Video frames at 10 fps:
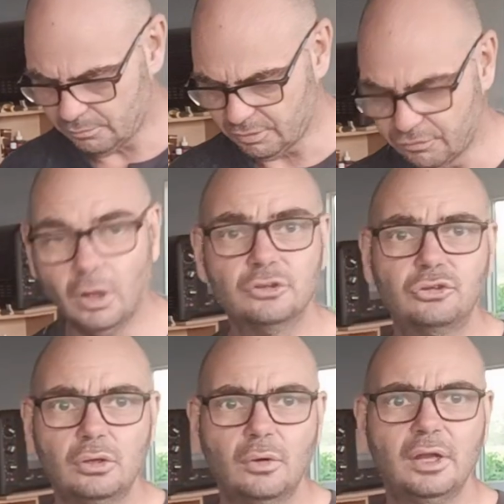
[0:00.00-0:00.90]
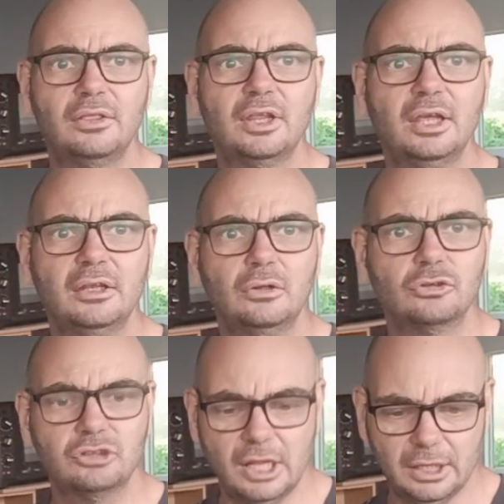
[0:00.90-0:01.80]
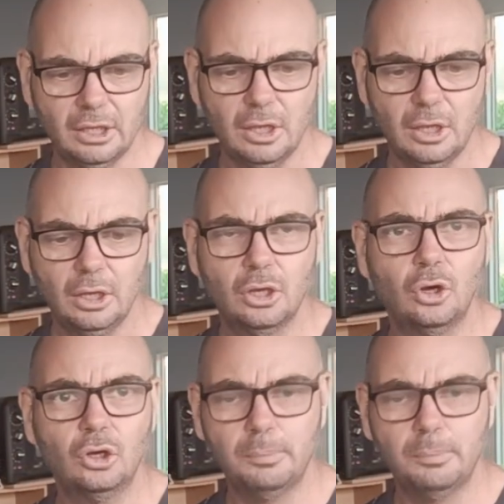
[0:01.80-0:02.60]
revolting or anything. It looks like cocoa